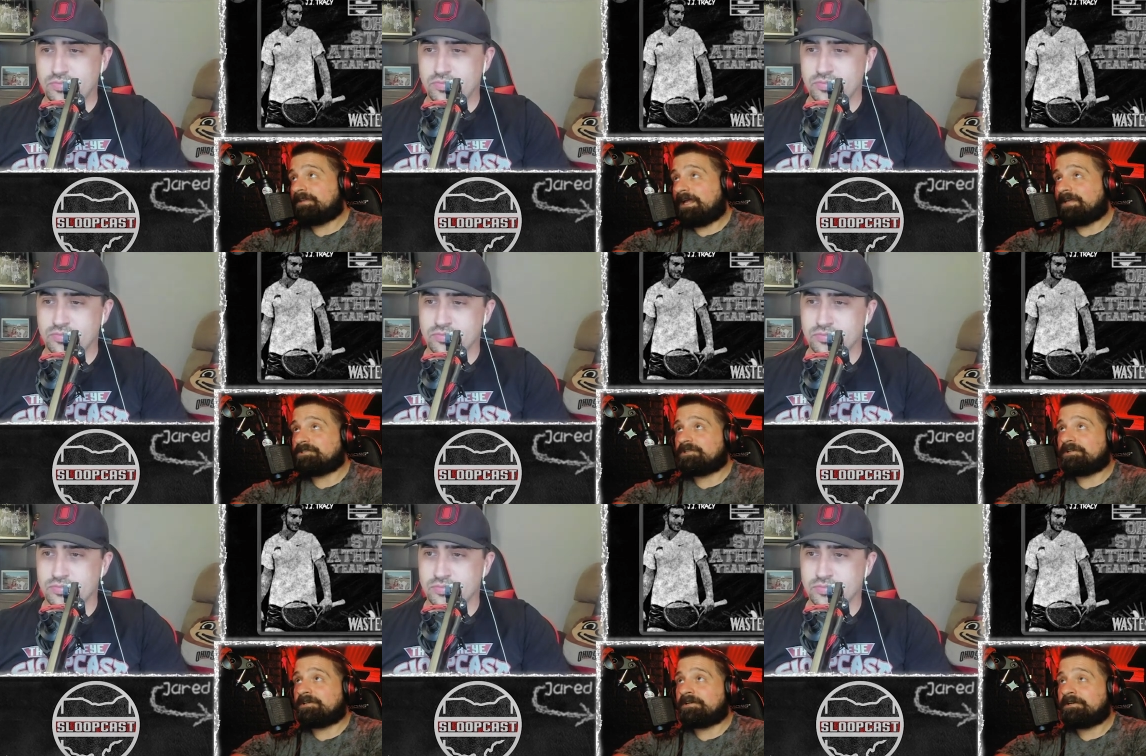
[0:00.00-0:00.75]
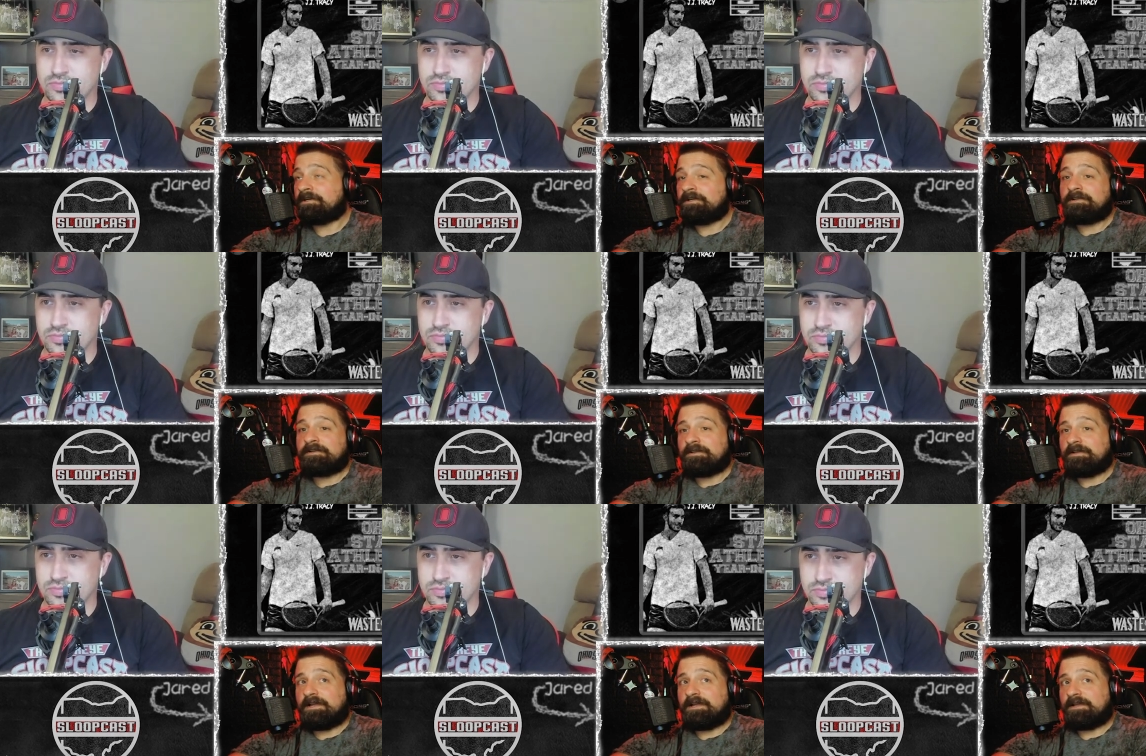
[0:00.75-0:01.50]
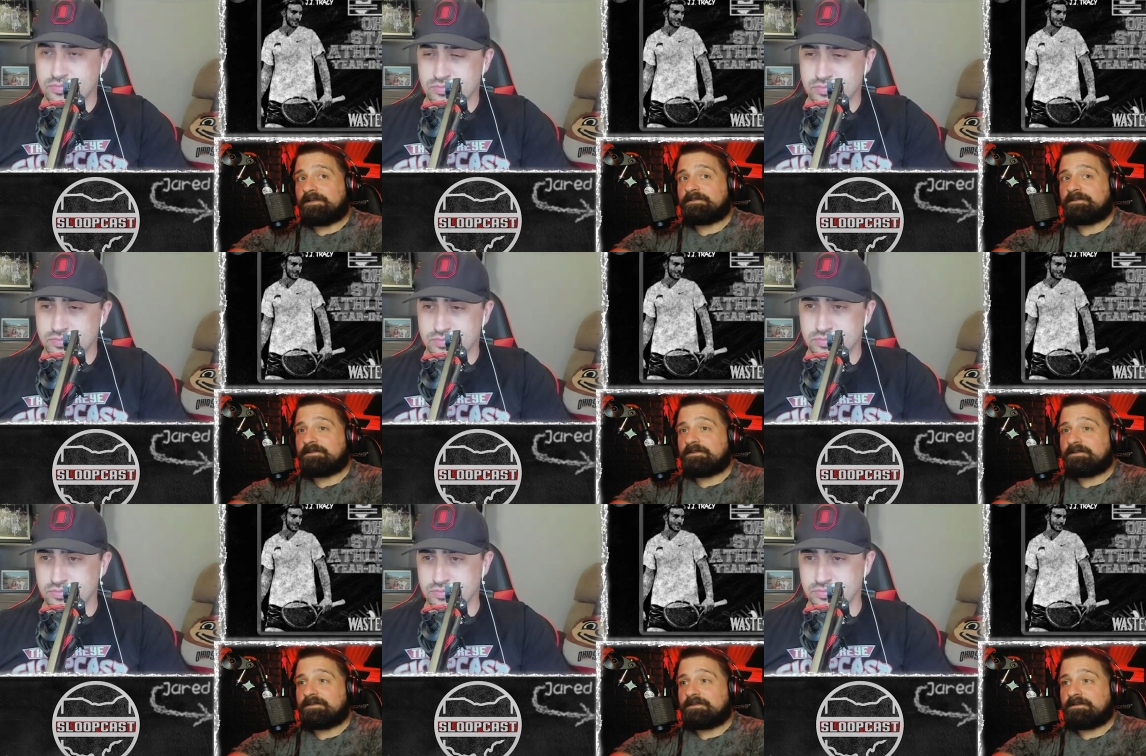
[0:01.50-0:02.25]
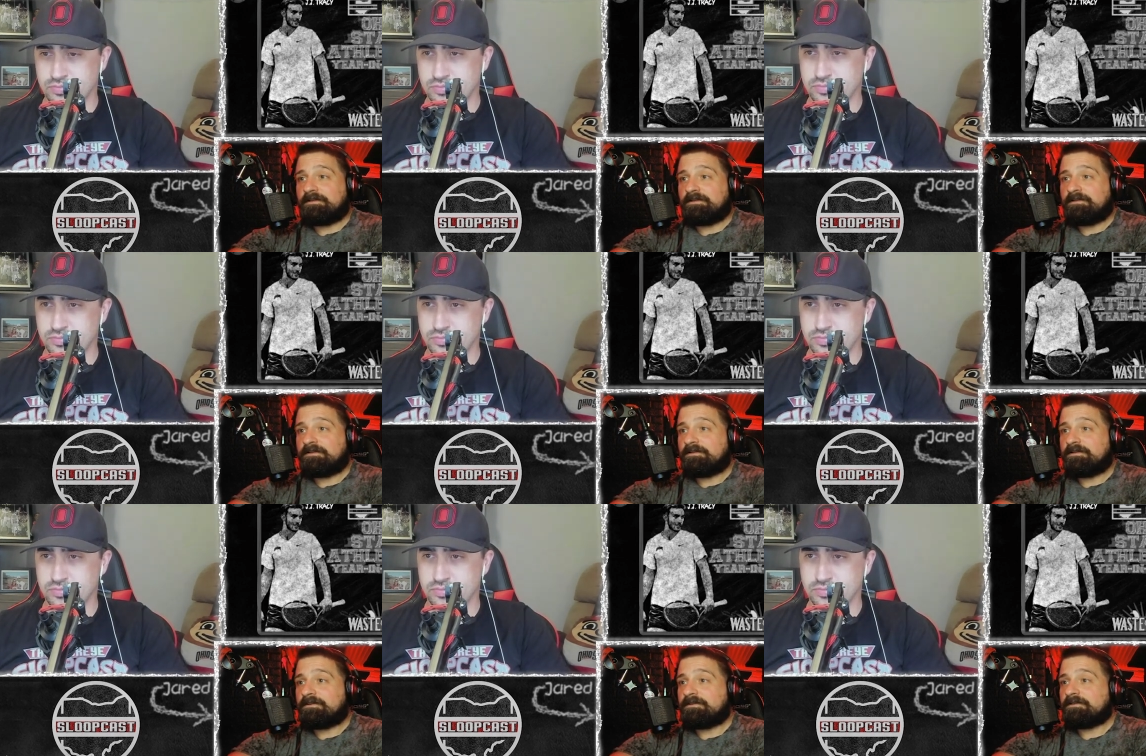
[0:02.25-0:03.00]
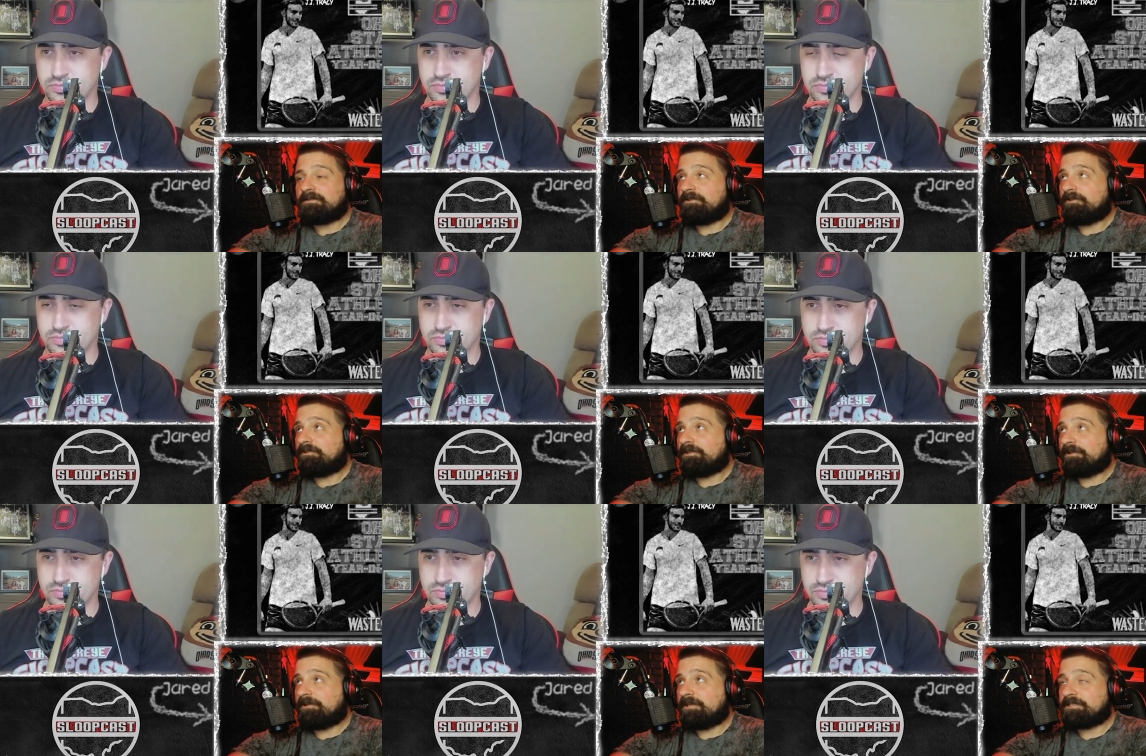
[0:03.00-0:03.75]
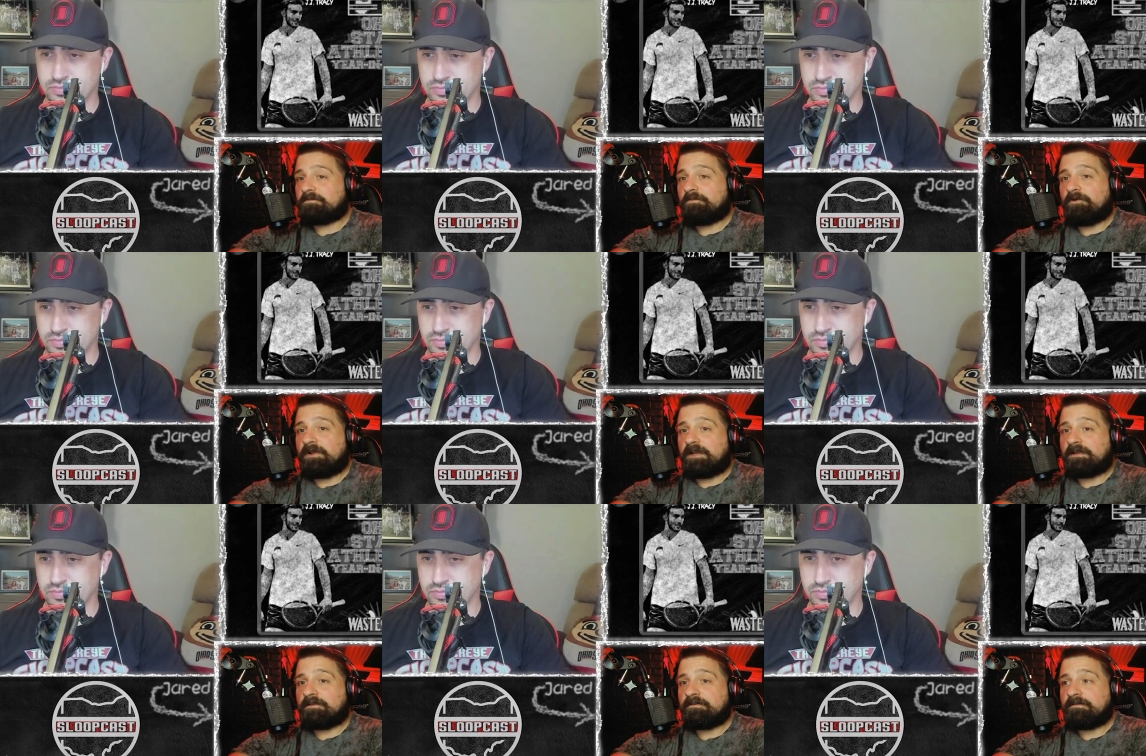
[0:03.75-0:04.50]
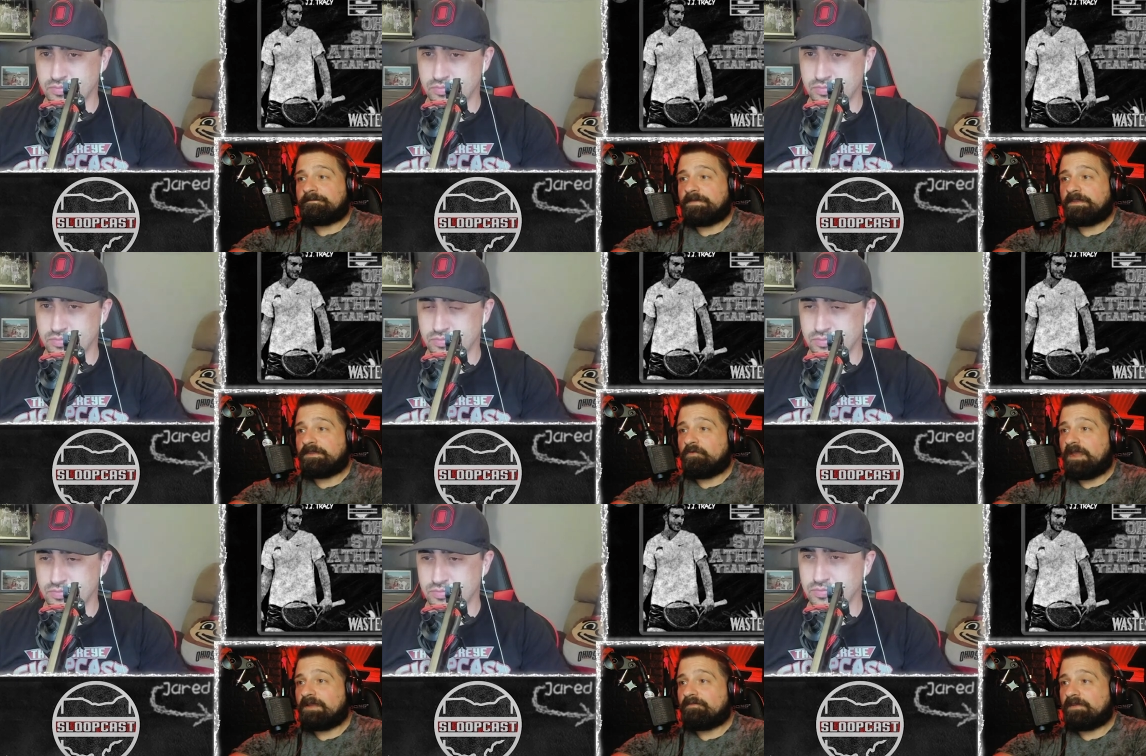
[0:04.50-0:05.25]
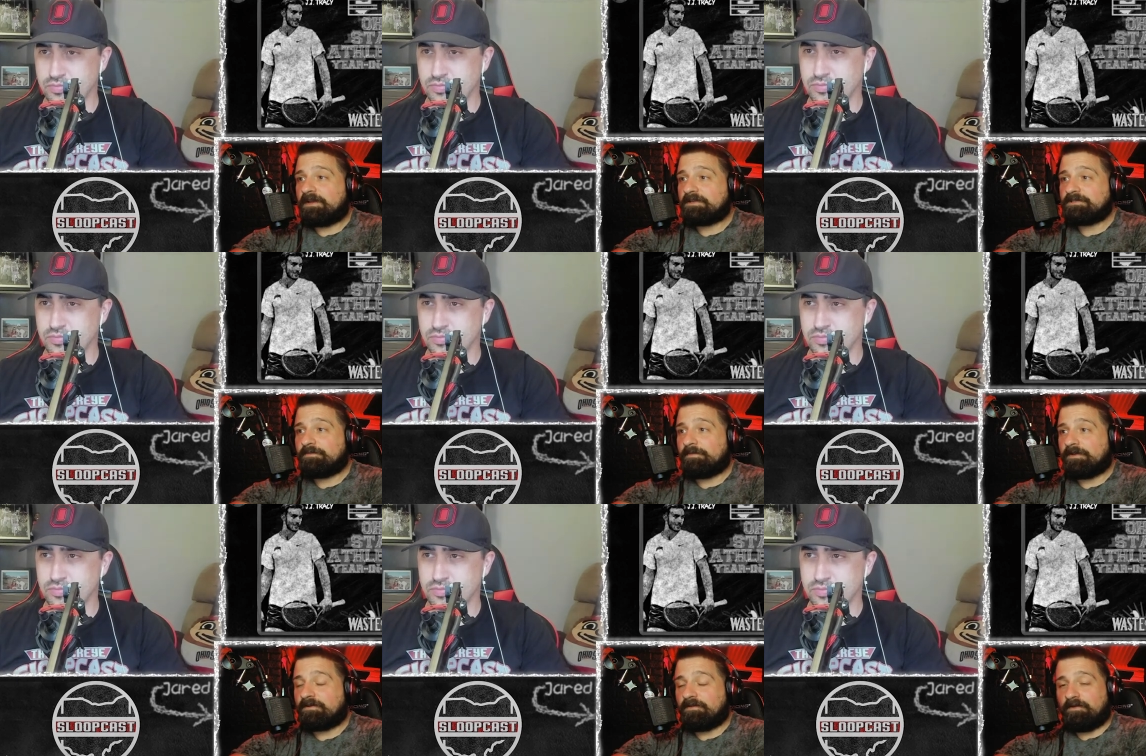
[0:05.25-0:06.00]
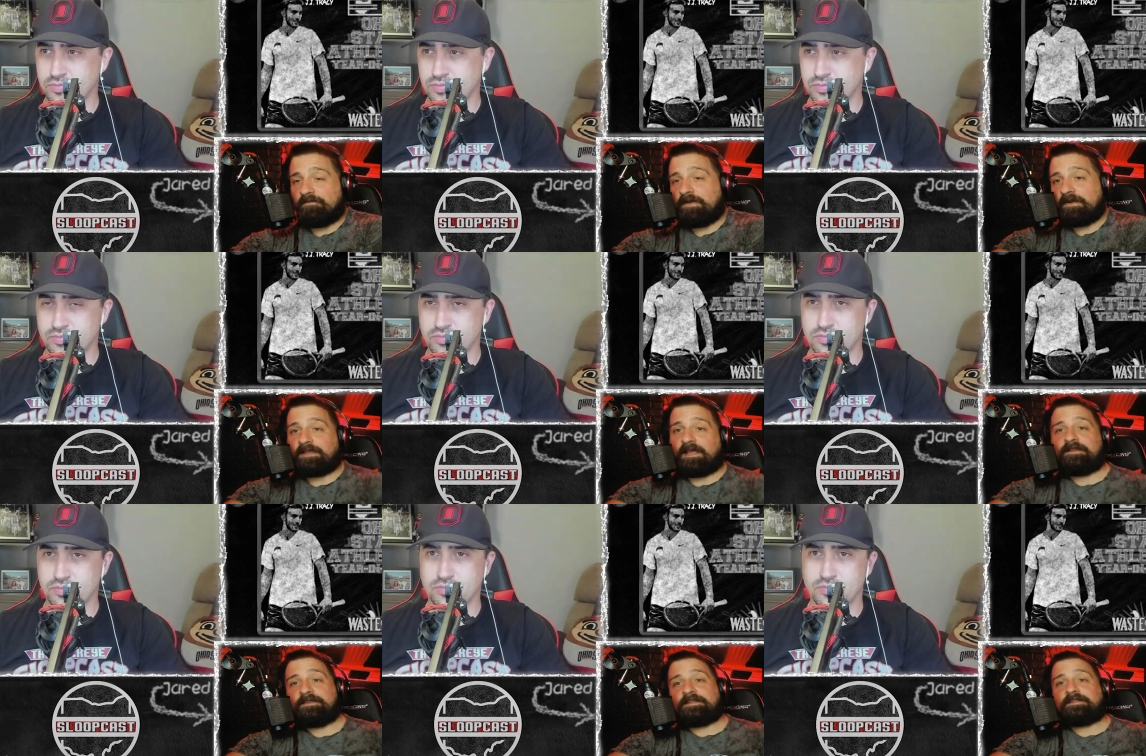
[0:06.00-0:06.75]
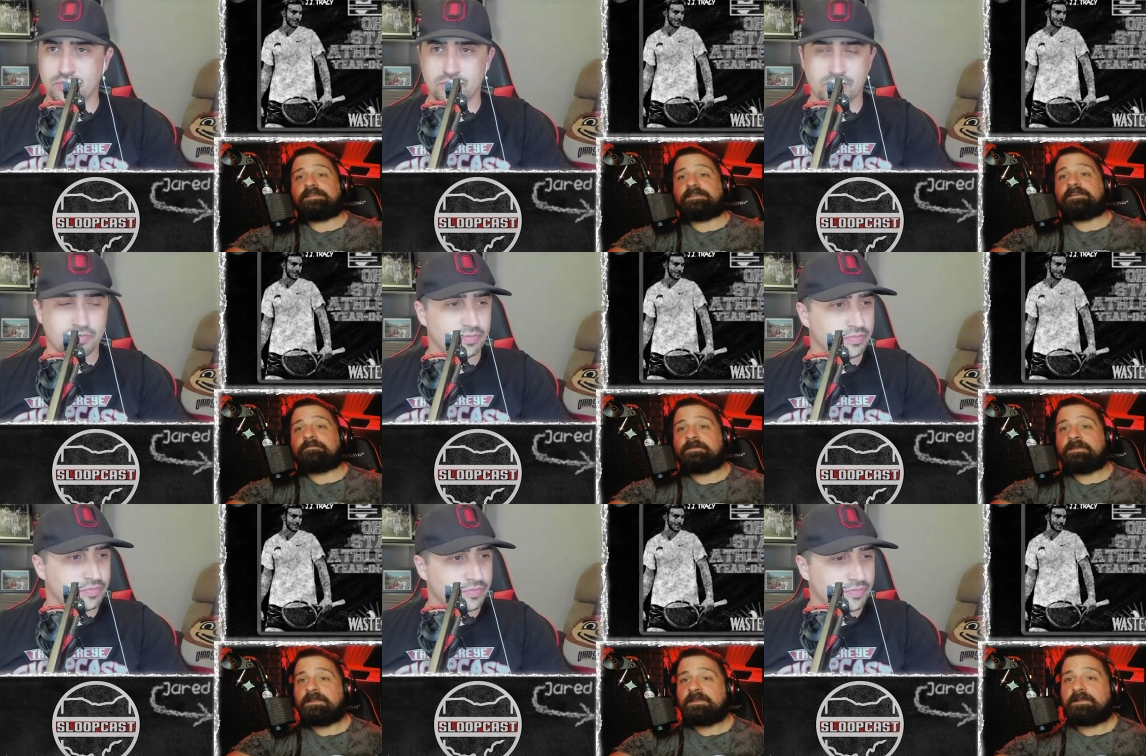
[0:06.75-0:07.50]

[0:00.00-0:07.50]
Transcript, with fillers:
Speaker 1: Last year, little disappointing in the way it finished, but a very talented team.